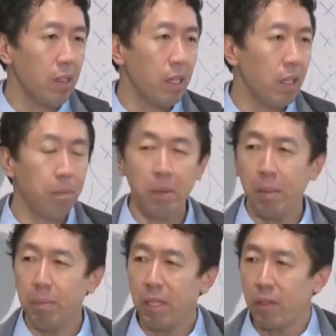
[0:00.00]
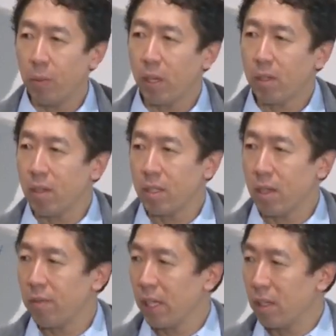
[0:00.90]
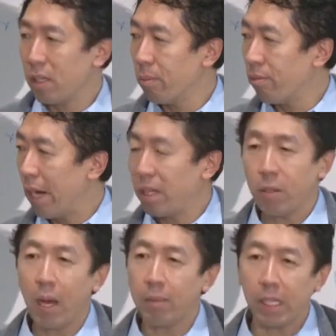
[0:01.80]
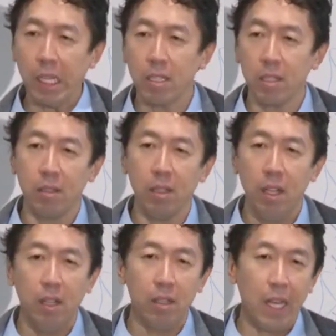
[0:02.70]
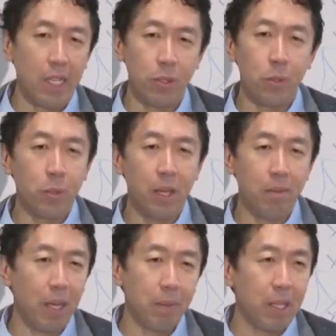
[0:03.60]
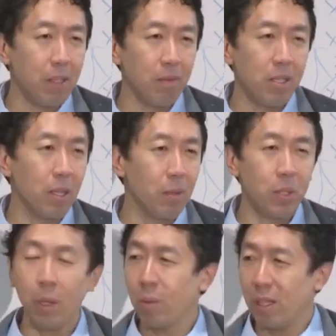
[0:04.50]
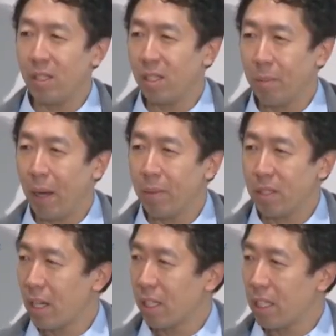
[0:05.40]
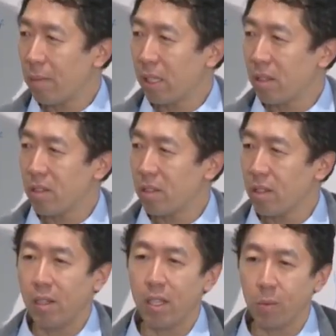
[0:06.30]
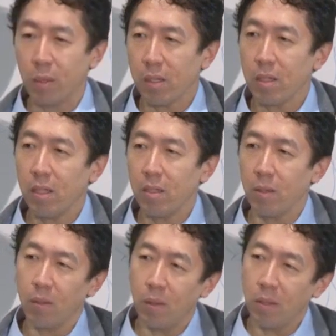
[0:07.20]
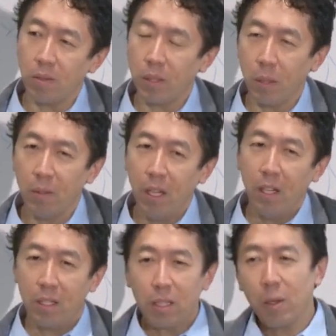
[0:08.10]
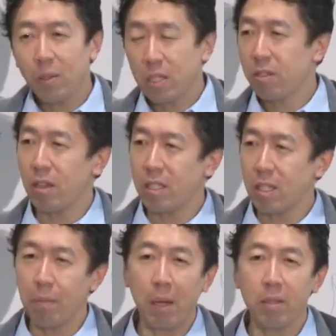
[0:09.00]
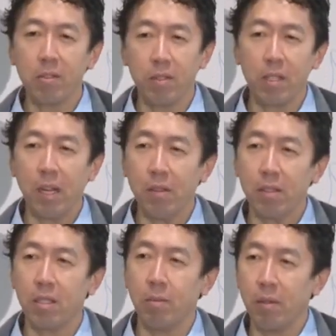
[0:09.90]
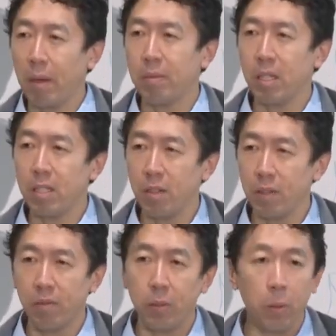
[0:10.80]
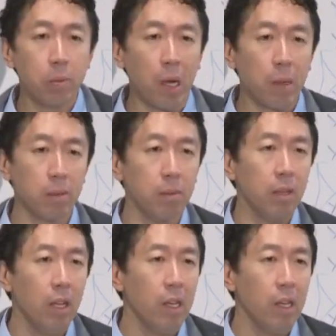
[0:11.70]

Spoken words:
But if you work on something, on a brand new application that you and maybe no one in the published academic literature has worked on, or if you don't totally trust the published results to be representative of your problem,